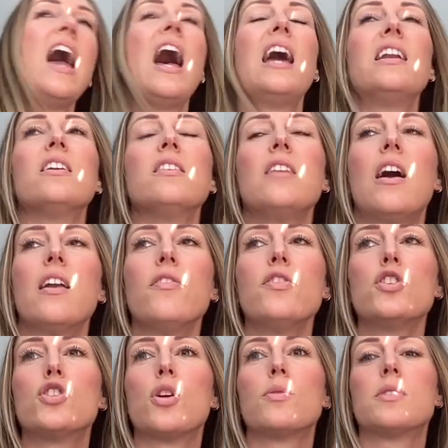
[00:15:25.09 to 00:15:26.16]
and a lot of
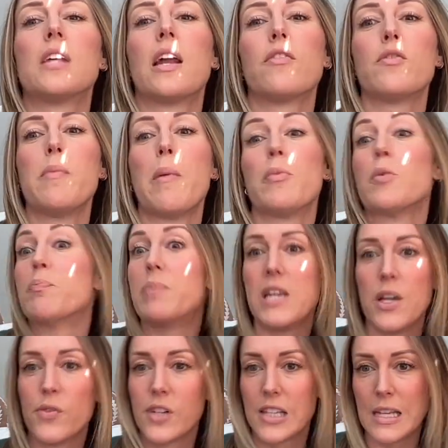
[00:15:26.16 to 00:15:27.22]
the shows that I remember
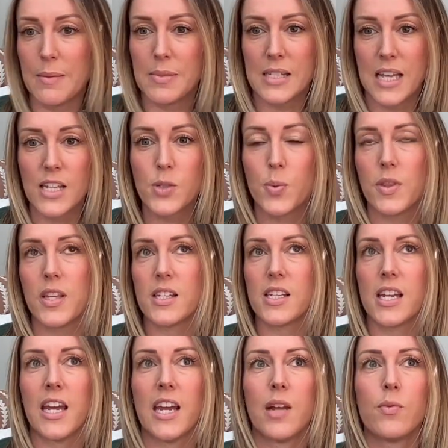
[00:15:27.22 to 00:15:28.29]
being really obsessed with as a
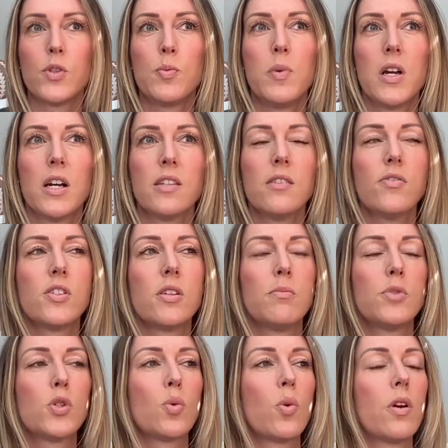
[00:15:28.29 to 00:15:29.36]
kid, it was because of some
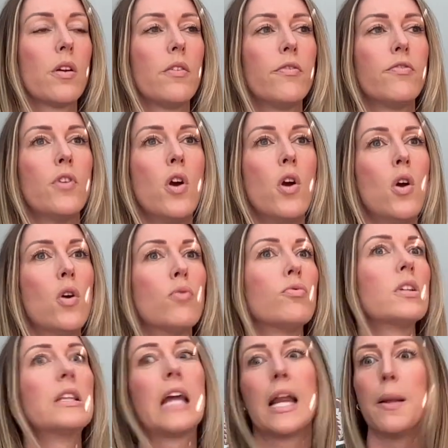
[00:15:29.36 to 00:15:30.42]
sort of
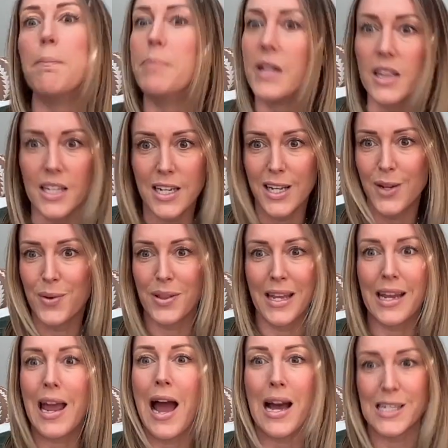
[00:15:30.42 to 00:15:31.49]
relatability or
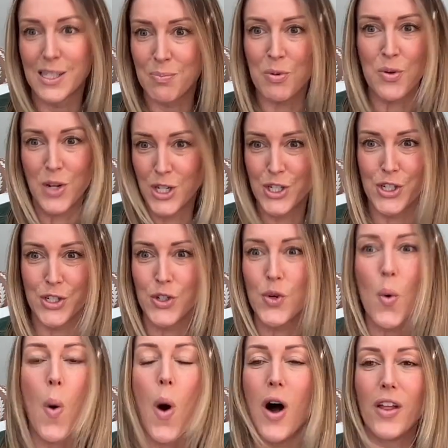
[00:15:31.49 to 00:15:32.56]
like aspirational
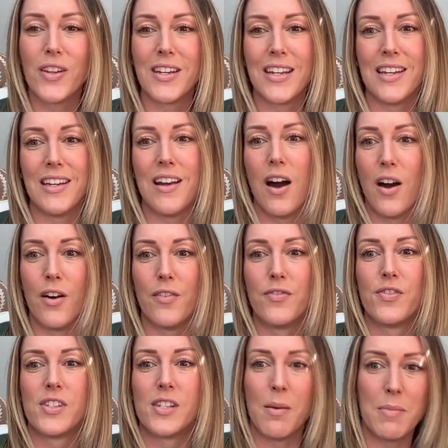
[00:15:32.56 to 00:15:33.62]
quality of
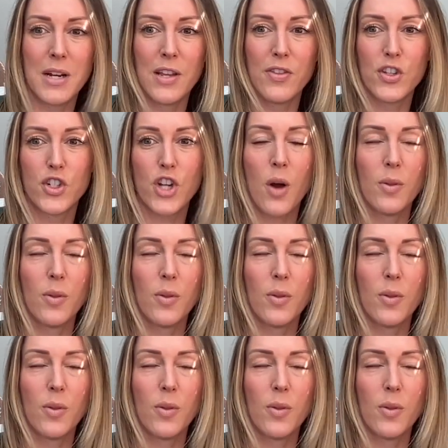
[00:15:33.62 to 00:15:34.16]
somebody in the show.